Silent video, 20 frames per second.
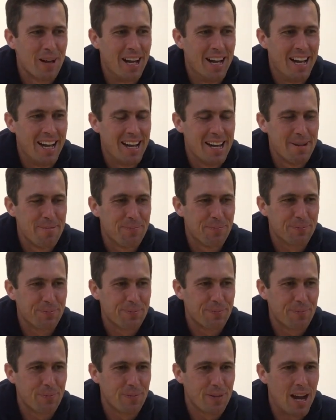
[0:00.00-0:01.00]

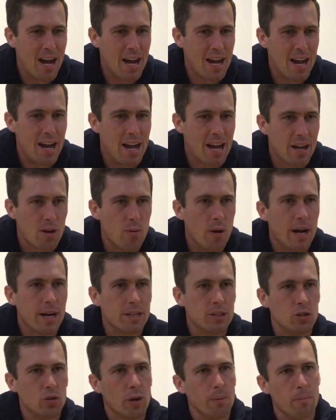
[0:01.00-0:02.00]
I quite
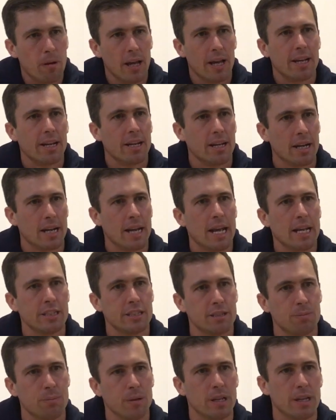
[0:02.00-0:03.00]
enjoy playing
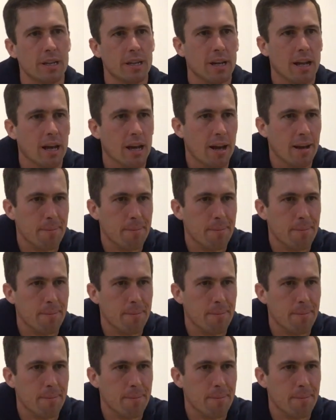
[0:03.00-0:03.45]
against spin.